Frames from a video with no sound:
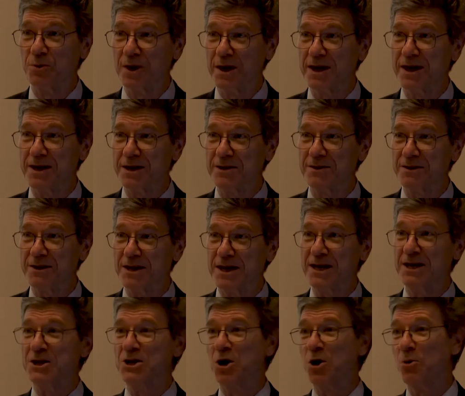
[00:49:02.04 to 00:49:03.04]
in
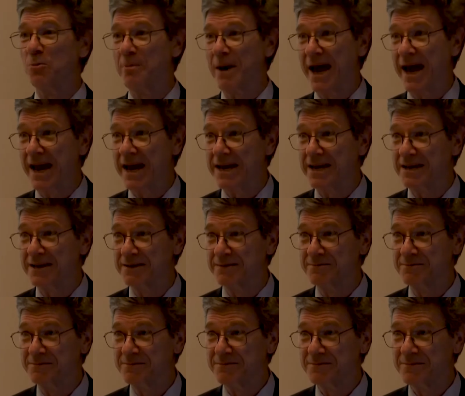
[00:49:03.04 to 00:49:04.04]
Edo Bay.
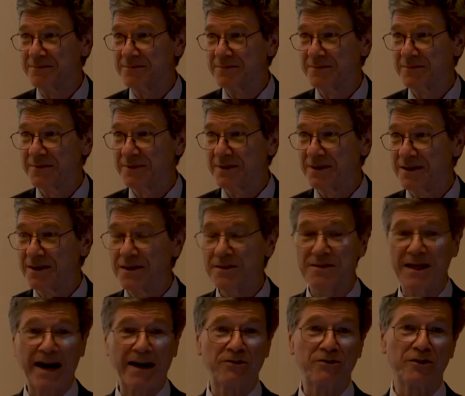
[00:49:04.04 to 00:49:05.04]

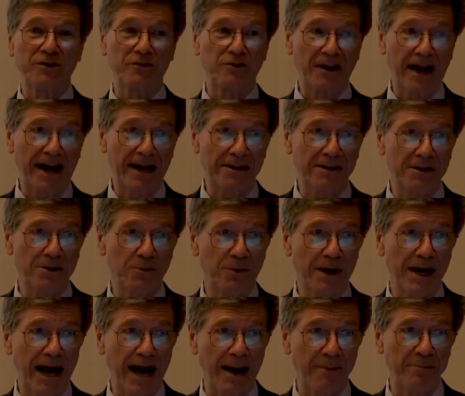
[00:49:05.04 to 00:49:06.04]
That's exactly
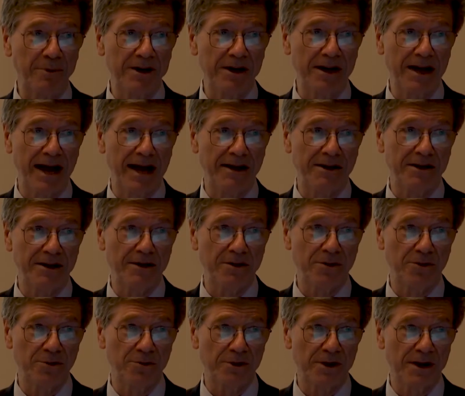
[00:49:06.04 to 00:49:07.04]
what happened in
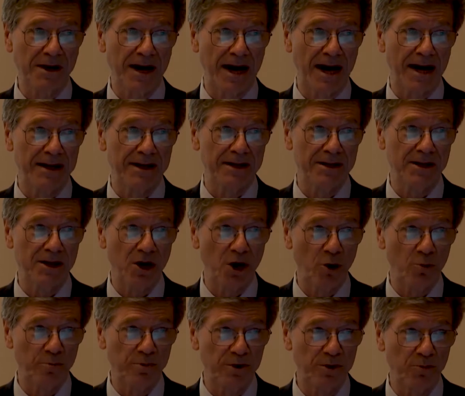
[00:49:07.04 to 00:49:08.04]
1839 in the
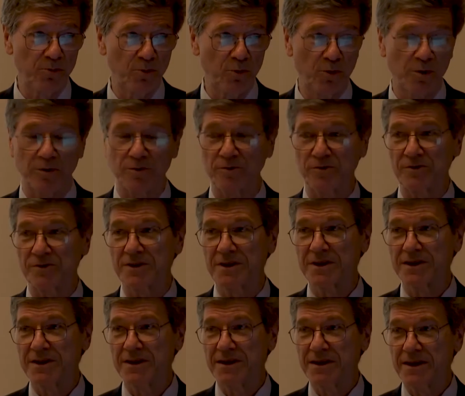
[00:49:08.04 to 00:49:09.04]
Opium Wars.
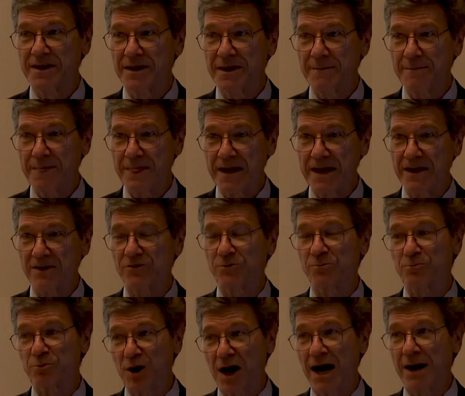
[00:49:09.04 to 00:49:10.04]
It's
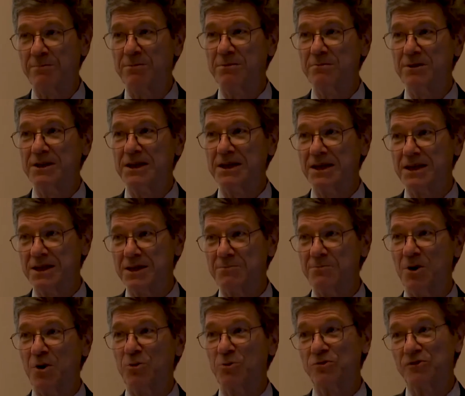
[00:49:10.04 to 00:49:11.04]
probably the
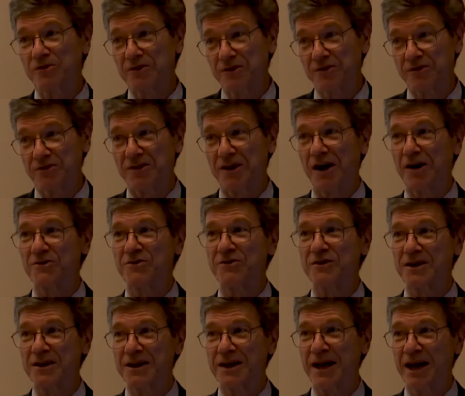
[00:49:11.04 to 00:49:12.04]
most
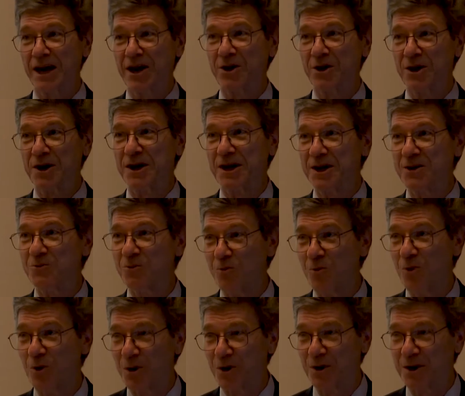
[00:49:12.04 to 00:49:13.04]
disgusting, arrogant
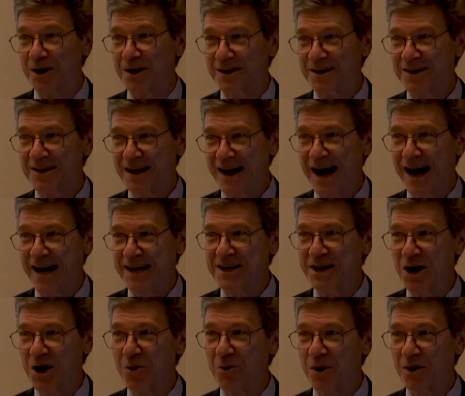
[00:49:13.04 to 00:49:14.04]
war I
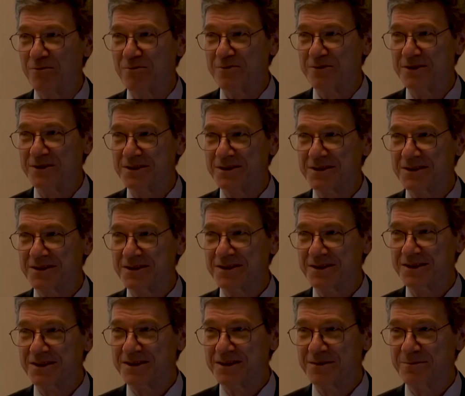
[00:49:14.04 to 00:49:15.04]
know of,
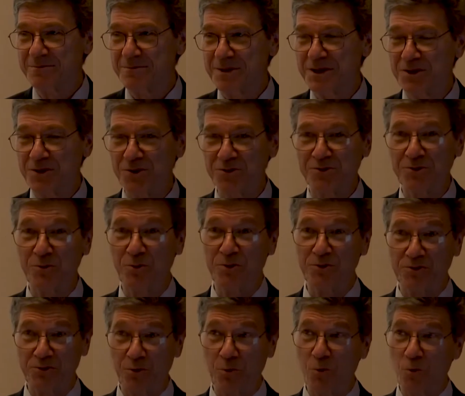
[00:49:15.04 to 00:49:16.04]
because it
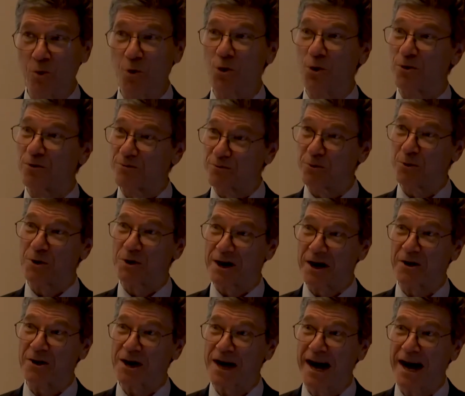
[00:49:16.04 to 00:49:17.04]
was a war for
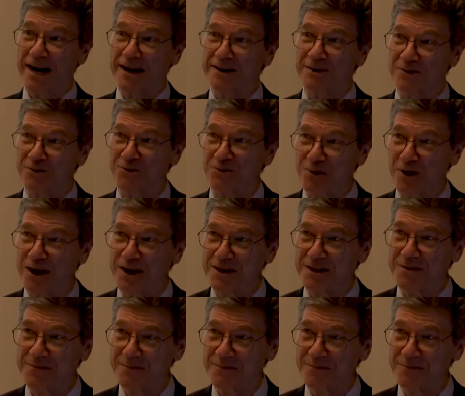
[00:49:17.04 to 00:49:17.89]
narcotics trade.